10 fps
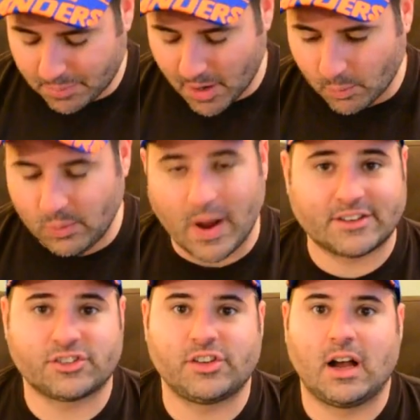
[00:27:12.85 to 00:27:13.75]
But we
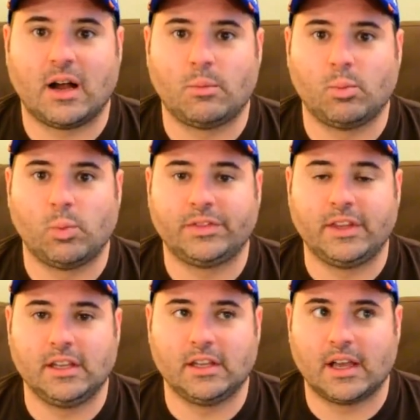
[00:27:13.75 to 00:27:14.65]
watched uh, with
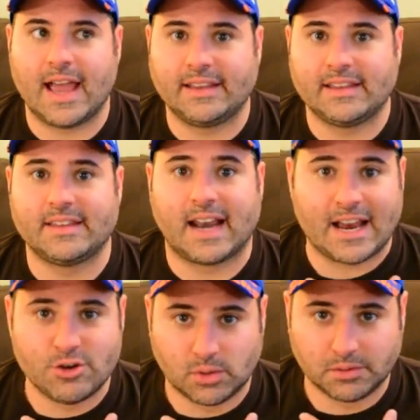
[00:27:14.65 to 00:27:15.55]
the ending that
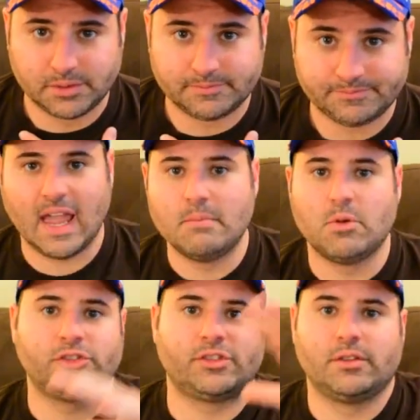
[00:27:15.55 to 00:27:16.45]
I knew of, and
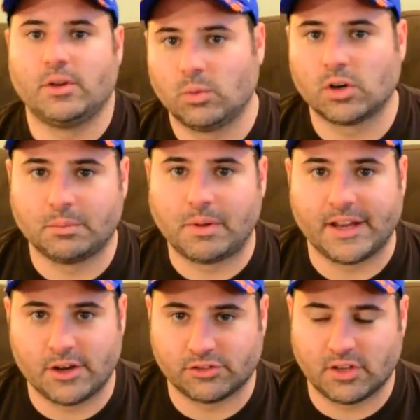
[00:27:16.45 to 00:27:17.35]
most of the world
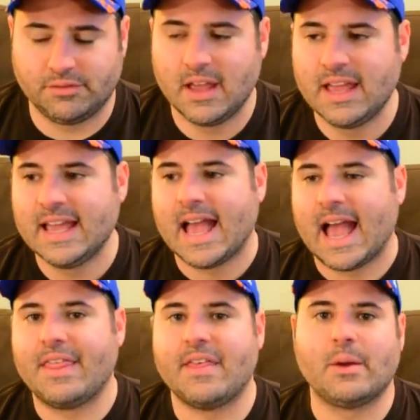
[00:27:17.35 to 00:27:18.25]
probably knows of,
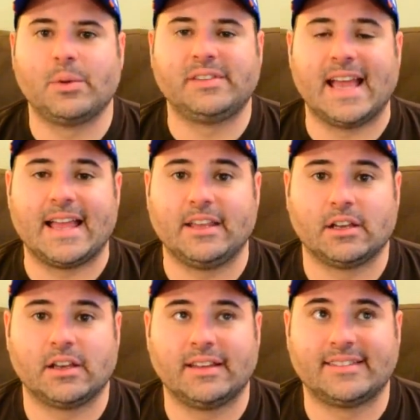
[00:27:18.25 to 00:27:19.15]
and then there was the,
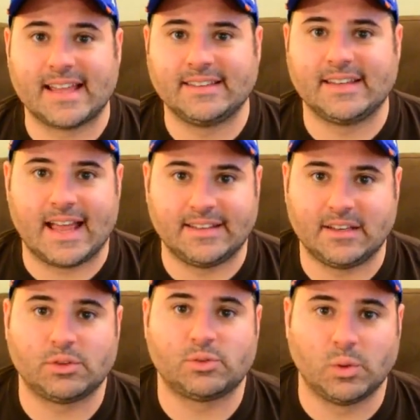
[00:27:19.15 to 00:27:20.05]
the intended
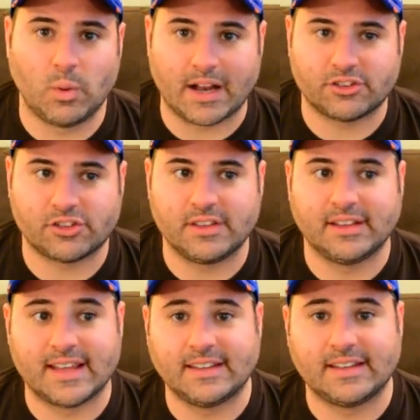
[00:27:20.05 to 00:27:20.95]
ending, which we watched, and
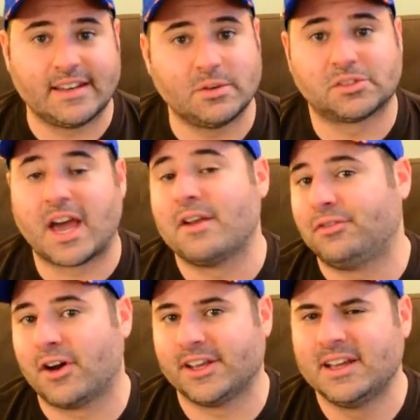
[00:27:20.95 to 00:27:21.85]
the intended ending was kind of
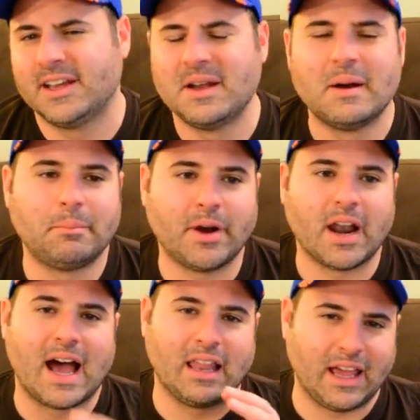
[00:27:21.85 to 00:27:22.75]
funny,
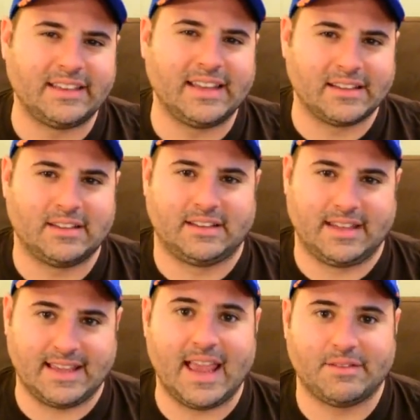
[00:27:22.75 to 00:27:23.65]
but I like the ending
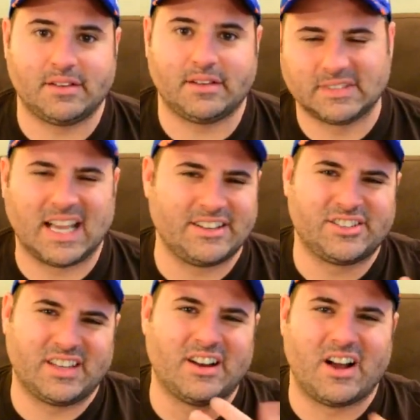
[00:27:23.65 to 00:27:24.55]
that they gave it. I
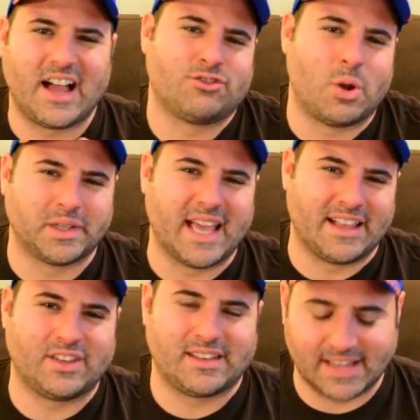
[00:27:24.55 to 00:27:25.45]
just, you know, I grew up with
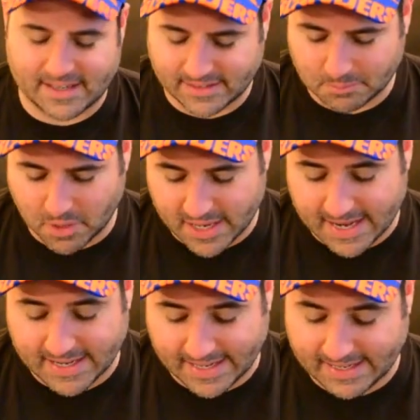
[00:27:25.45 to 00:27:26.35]
that, so that's the ending.
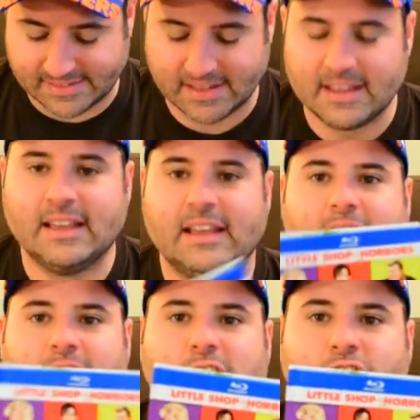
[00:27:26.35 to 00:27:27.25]
But it is
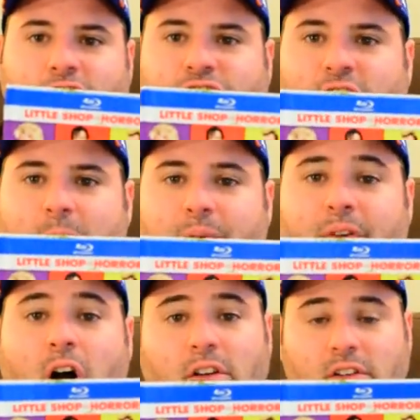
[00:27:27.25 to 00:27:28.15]
Little Shop
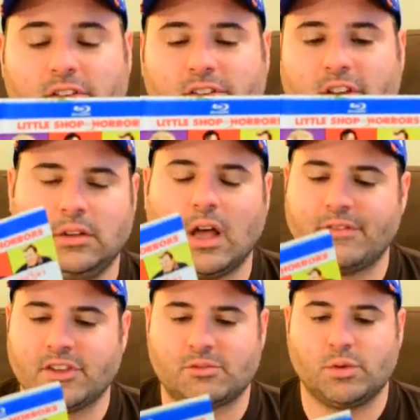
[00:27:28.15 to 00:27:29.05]
of Horrors.
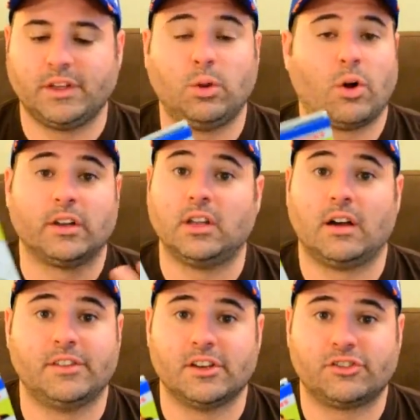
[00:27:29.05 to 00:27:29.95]
Love this movie. Lauren
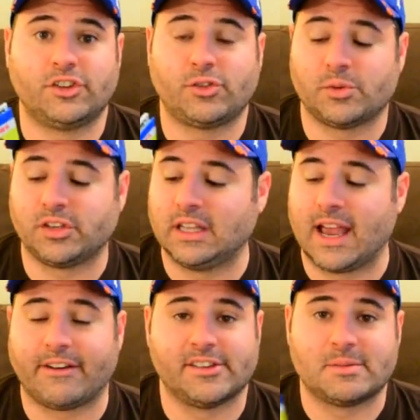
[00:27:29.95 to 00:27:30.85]
loved it. She thought it was
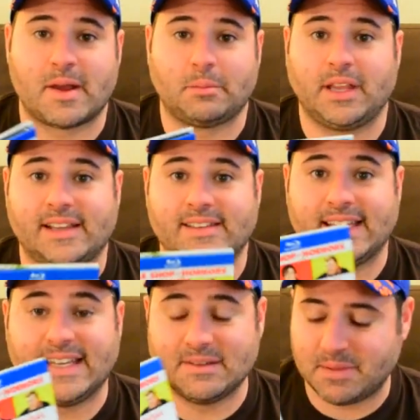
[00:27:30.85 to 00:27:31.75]
hilarious about a plant
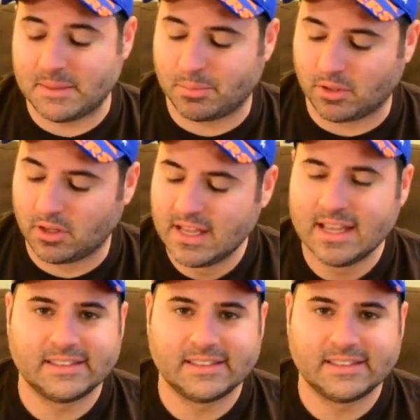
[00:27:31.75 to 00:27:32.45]
eating people.